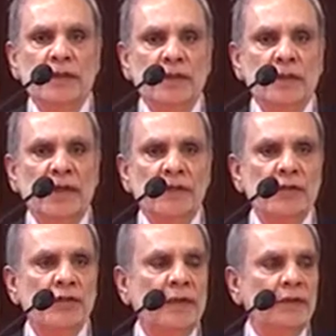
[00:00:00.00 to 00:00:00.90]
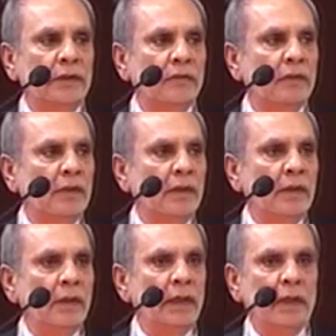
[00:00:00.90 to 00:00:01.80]
in the similar situation.
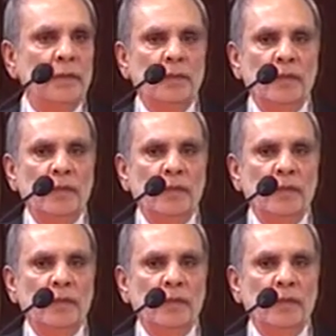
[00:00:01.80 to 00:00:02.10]
The